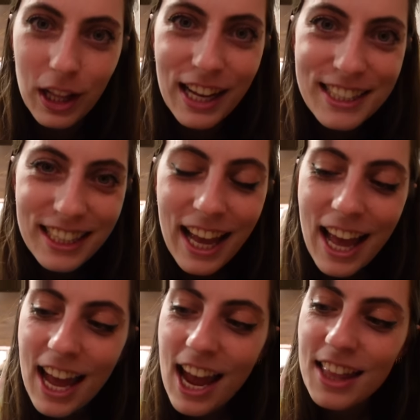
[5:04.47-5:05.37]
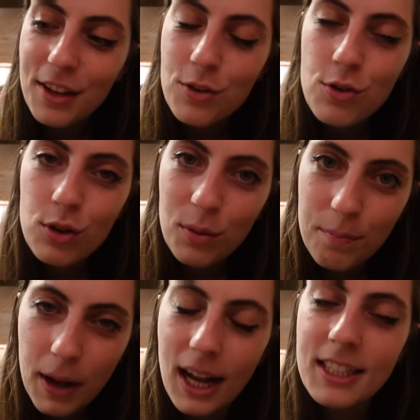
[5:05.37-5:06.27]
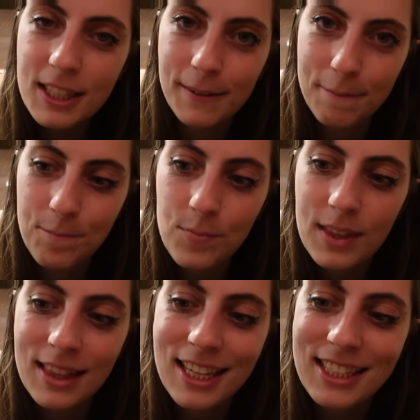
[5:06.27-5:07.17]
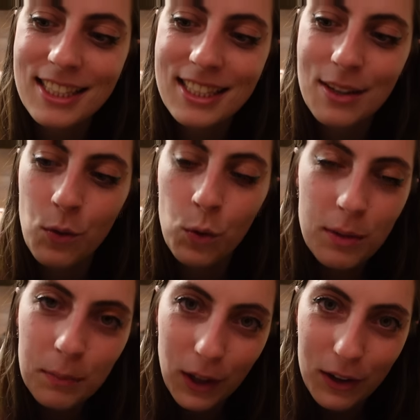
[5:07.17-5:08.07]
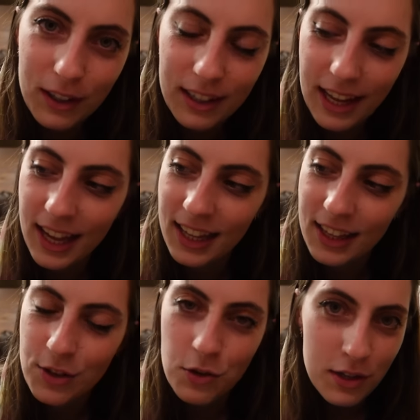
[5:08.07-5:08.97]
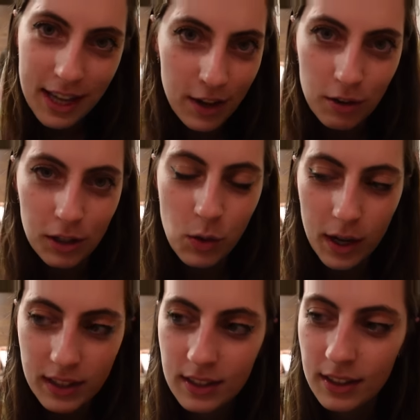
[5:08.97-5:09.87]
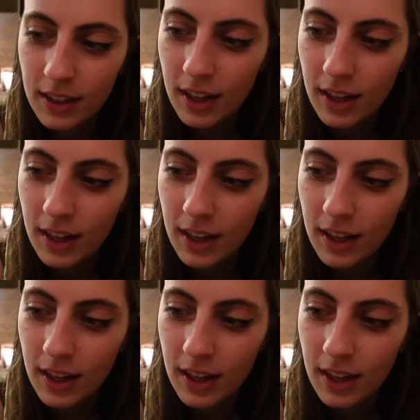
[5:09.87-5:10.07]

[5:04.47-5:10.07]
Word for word: us. And then you pass them this wooden block and then you can get your request.